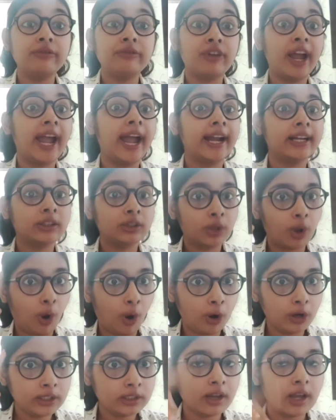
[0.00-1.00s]
If I had
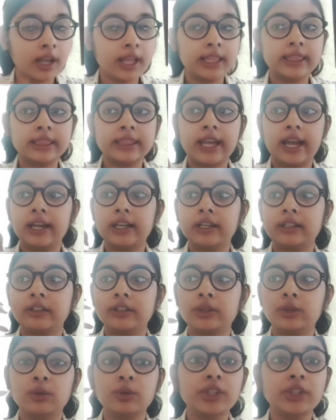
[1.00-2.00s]
thought
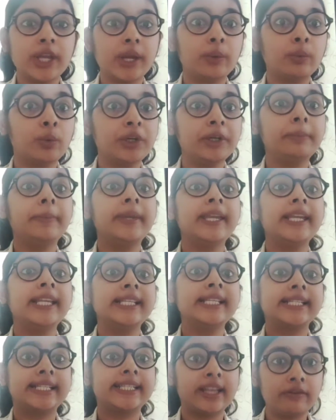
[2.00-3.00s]
that there would
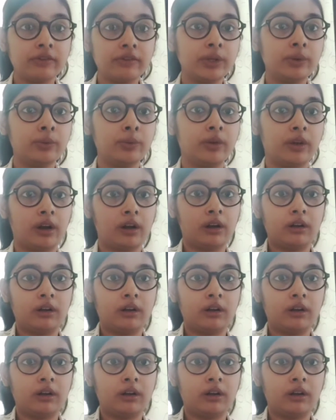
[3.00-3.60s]
be 7